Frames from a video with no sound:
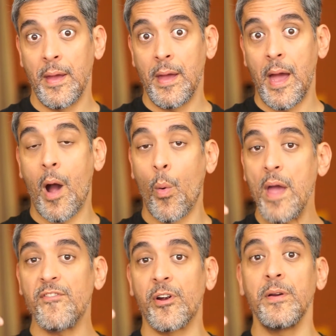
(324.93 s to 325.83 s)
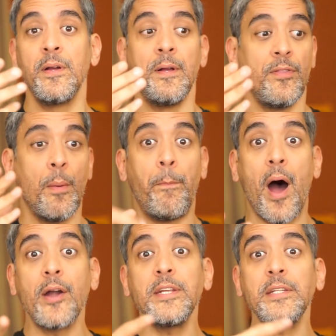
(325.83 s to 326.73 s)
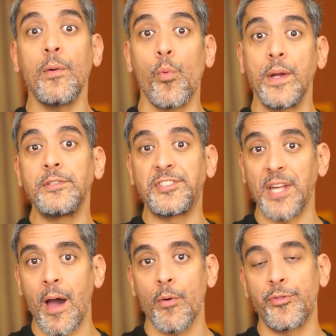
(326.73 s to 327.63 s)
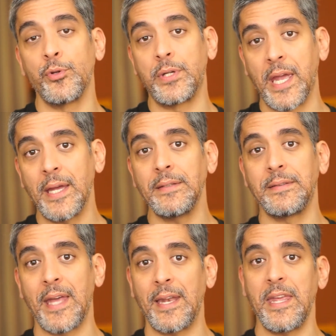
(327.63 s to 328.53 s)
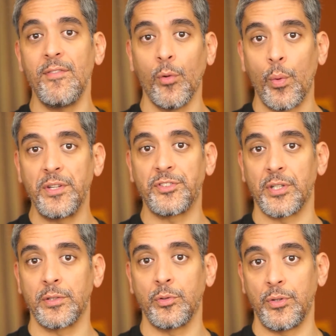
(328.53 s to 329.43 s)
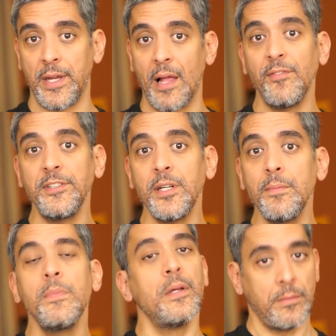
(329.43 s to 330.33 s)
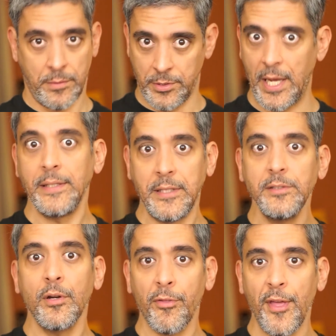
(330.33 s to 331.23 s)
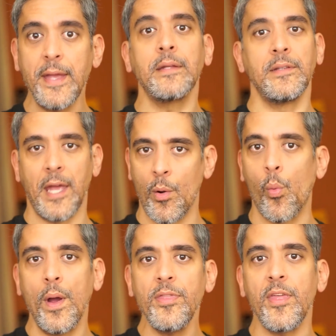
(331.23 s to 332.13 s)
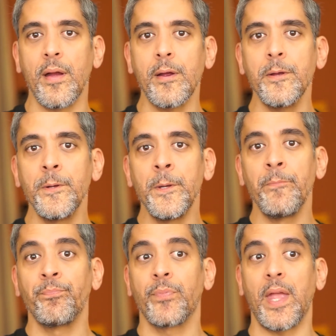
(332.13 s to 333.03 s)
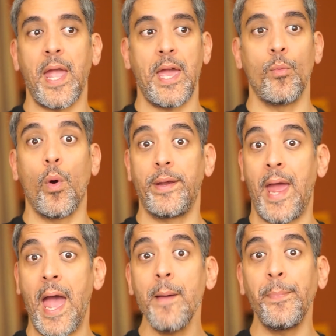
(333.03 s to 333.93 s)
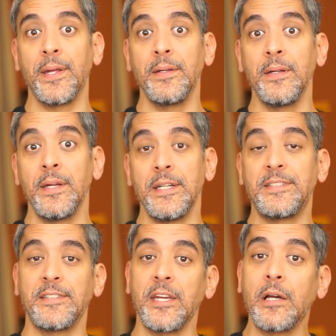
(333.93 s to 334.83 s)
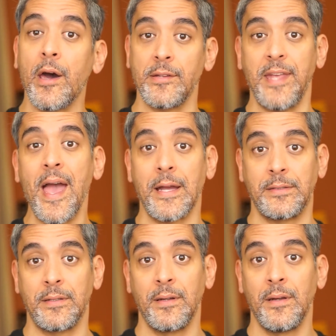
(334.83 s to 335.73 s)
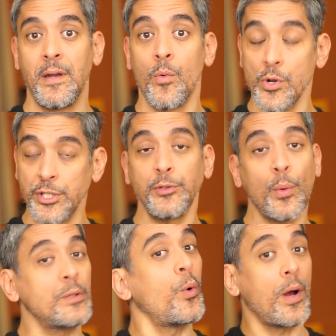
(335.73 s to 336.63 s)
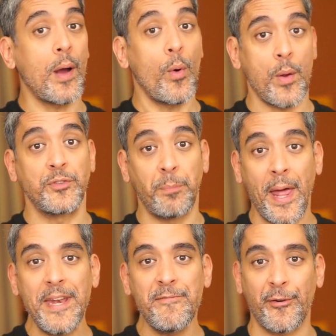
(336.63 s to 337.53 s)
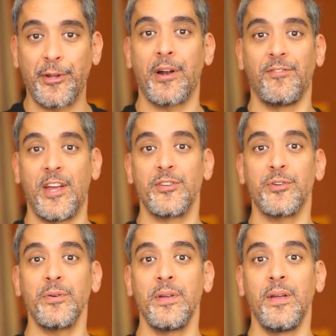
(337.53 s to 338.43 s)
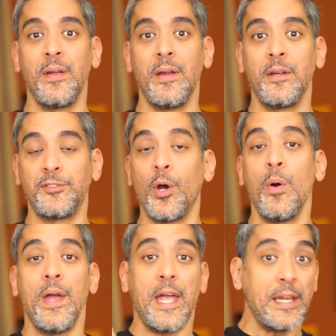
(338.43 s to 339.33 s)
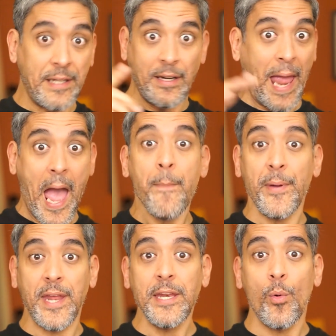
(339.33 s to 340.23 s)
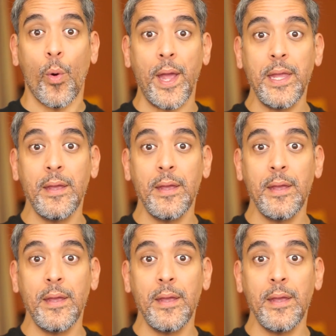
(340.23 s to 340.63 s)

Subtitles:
However, the party that went south to get that evil wizard to the Elvendom, they did their thing. They went there, and what happened is that they got attacked, which is what I was planning for their adventure. So it happened anyway,